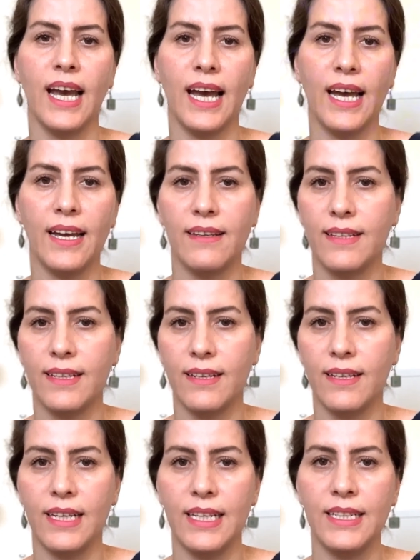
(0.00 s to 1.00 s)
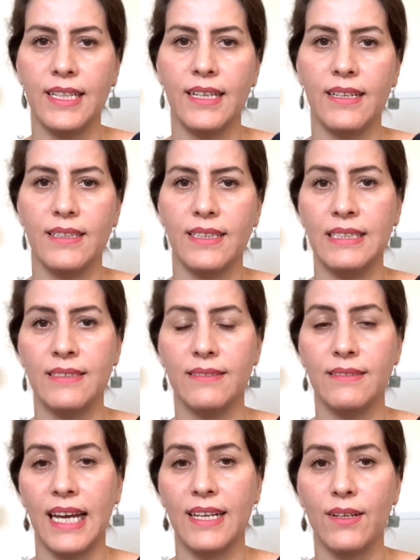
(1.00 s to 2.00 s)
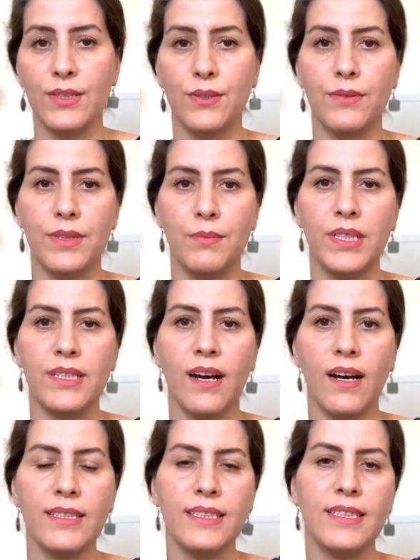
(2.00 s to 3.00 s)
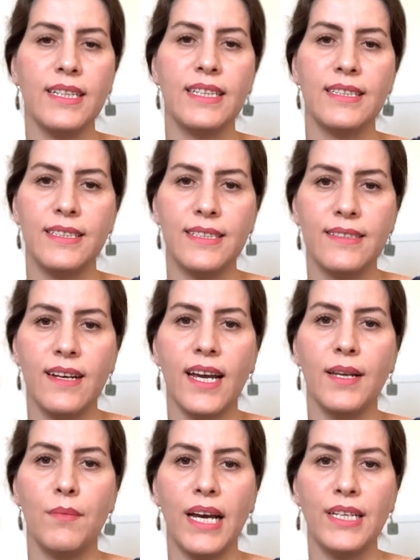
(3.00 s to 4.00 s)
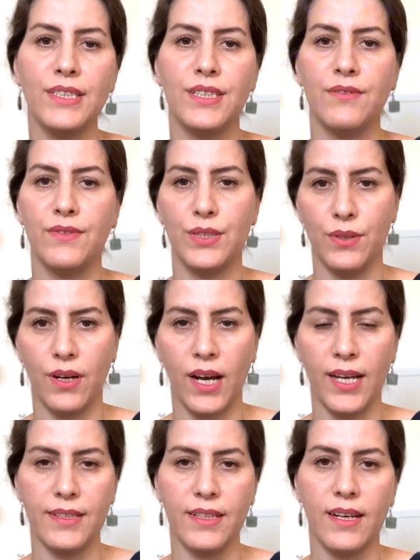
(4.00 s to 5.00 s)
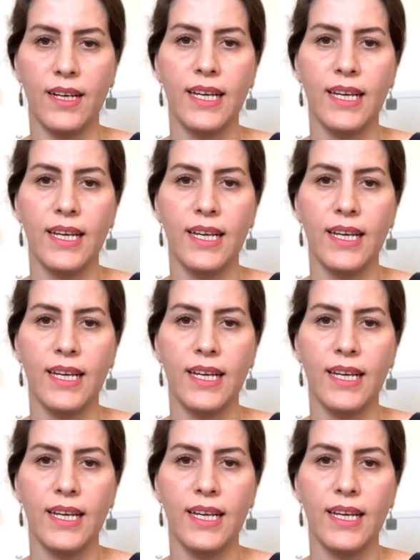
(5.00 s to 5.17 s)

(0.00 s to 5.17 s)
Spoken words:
and and also repeat until the design matching with your idea.